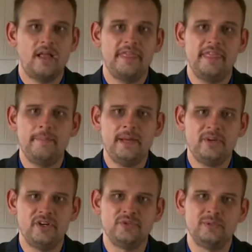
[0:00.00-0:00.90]
The
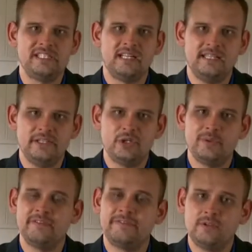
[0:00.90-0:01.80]
memos, which are linked to in
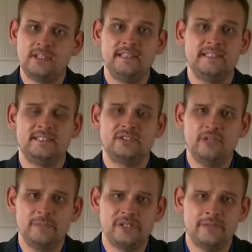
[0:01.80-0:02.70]
full in the
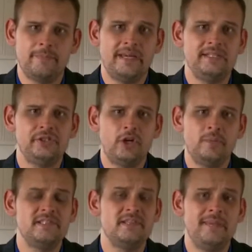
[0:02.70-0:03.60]
description, paint
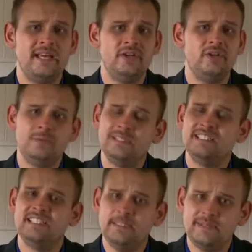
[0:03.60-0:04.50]
Jobs as a man who would
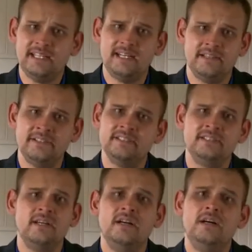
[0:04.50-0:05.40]
intimidate others,
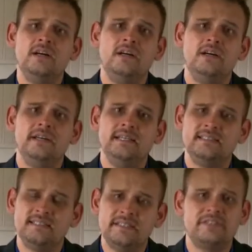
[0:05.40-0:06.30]

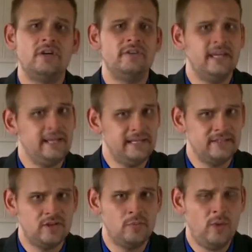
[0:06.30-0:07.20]
insist on getting his
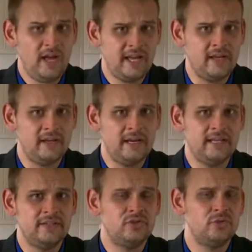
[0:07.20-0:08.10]
own way,
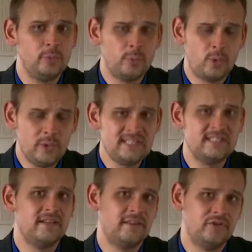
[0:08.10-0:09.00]
and
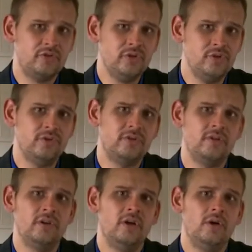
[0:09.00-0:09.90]
twist the truth
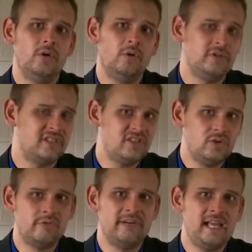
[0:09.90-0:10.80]
or
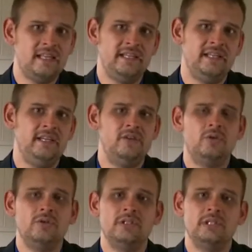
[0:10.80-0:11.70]
distort reality in
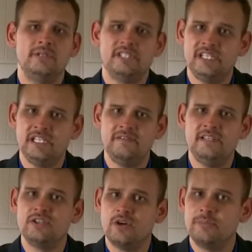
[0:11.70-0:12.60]
order to achieve
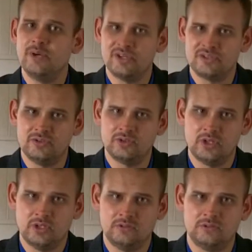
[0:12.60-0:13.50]
his own personal
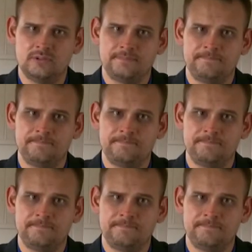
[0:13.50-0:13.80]
goals.